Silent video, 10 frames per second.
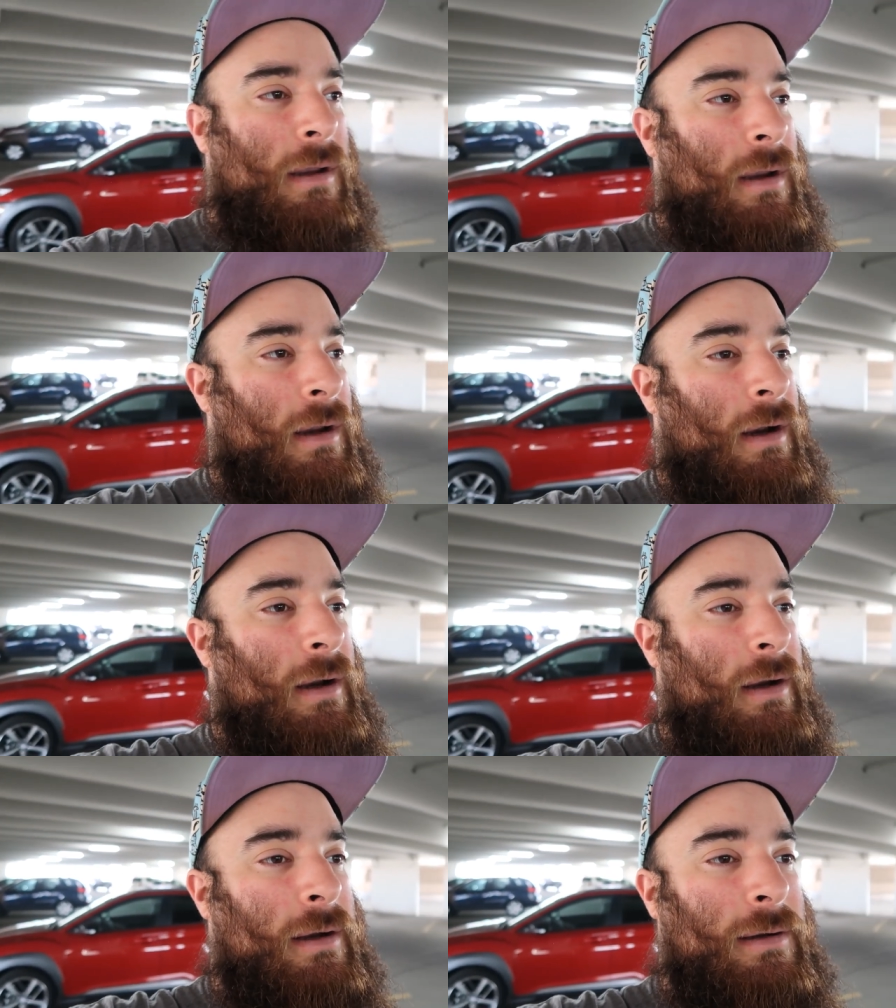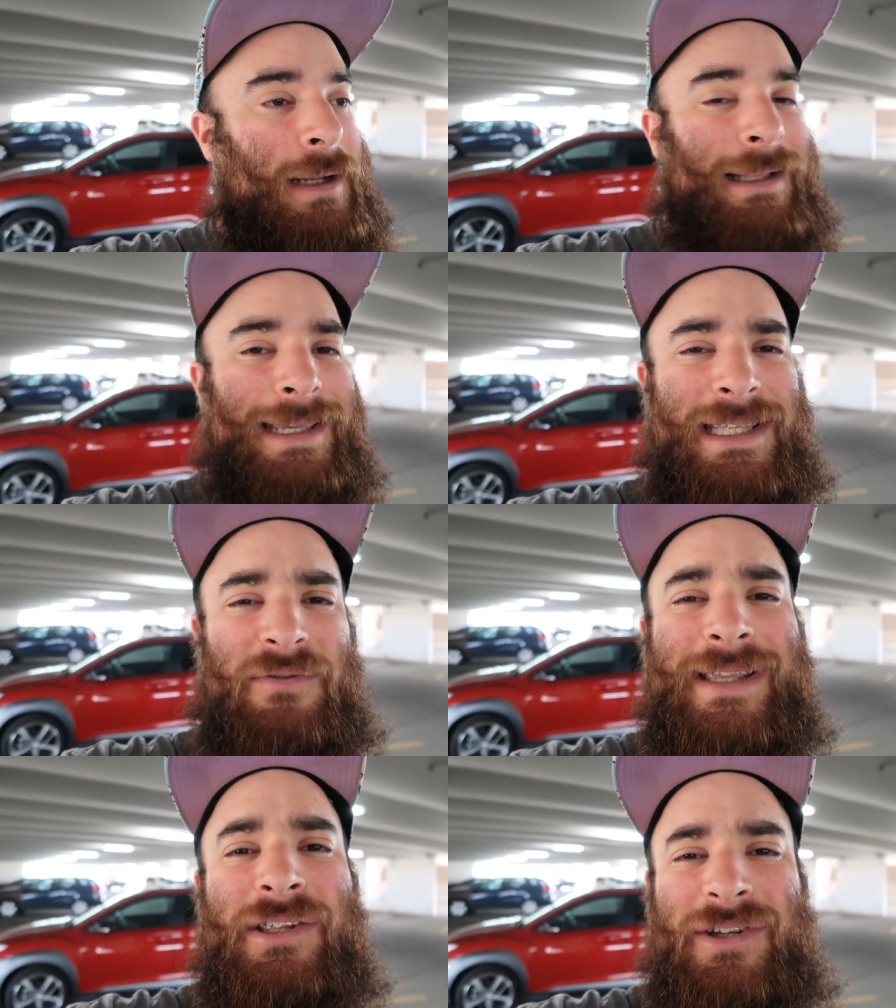Uh, at least it
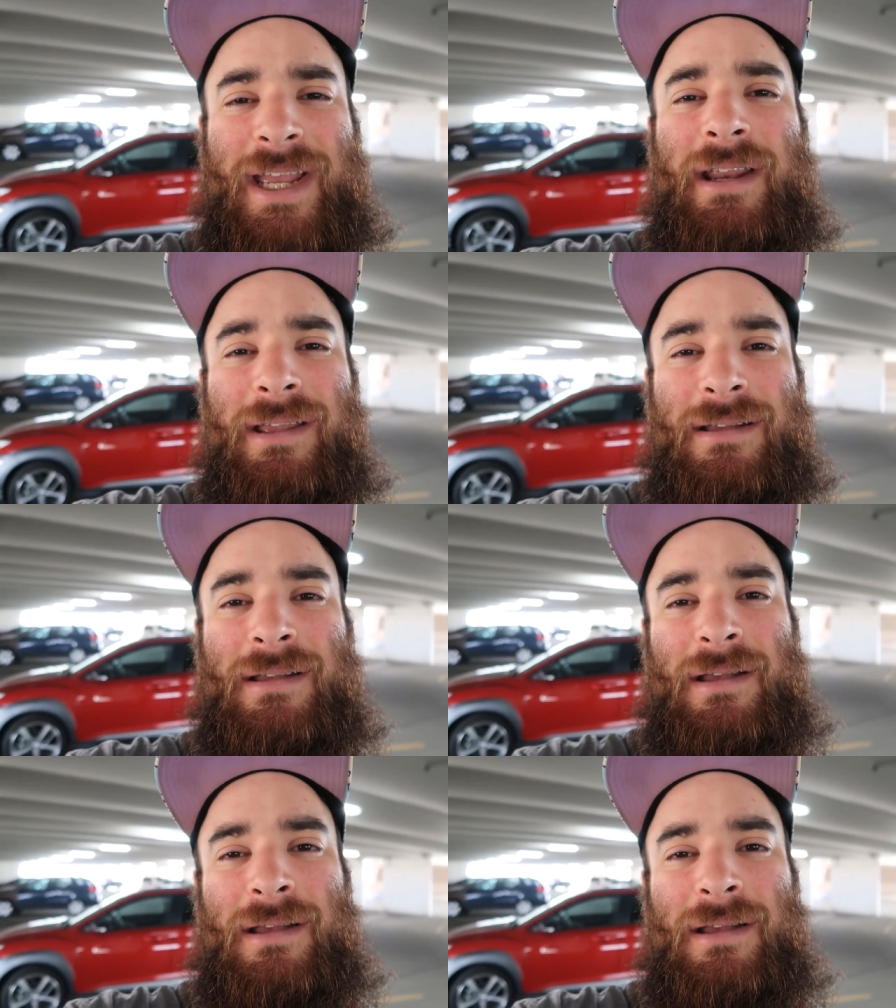was entertaining.